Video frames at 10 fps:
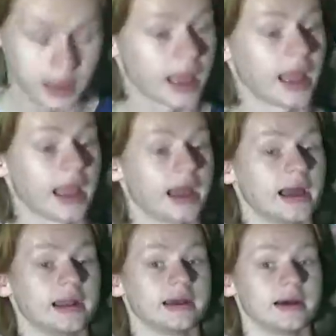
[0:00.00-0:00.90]

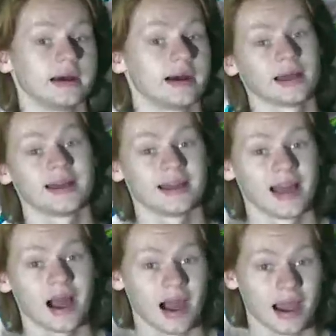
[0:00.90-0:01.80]
and
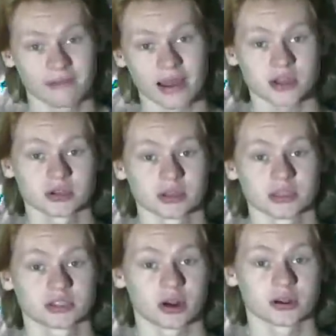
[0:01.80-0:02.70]
I've actually
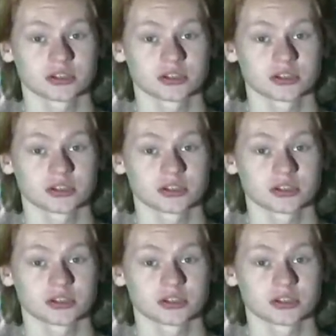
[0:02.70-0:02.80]
started